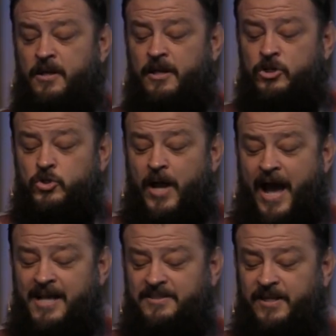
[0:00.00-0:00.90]

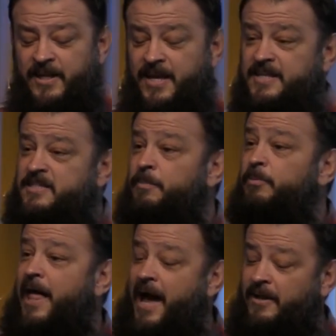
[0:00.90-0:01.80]
contrasted against the
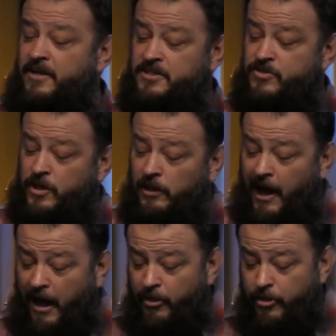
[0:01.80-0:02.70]
blackness of the
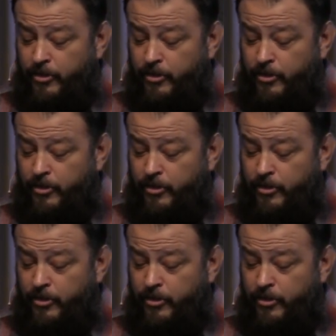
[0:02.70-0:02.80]
cloth.